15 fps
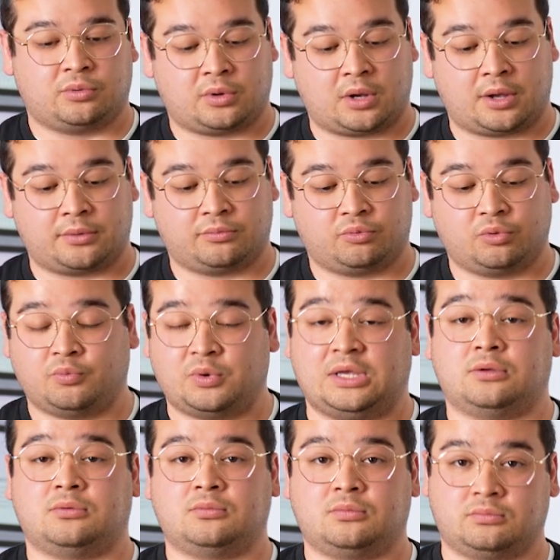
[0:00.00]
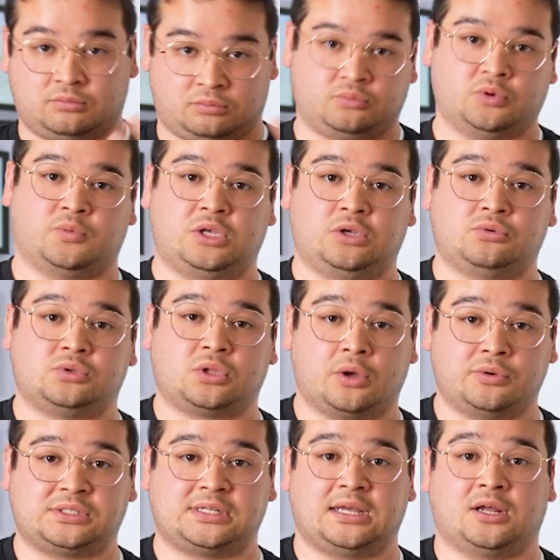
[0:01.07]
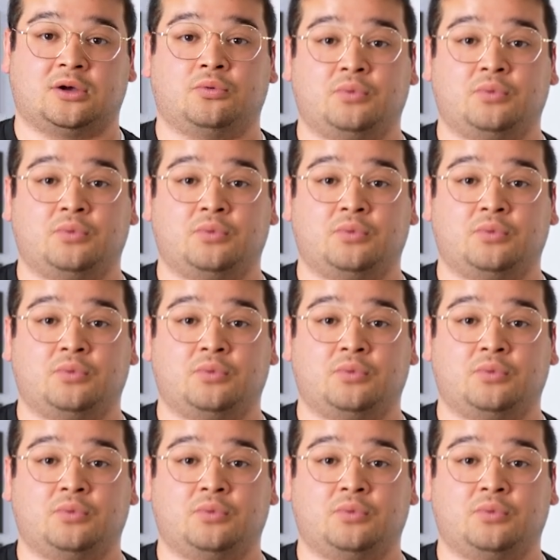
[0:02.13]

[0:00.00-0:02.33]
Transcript: uh, when, we, when we use those data,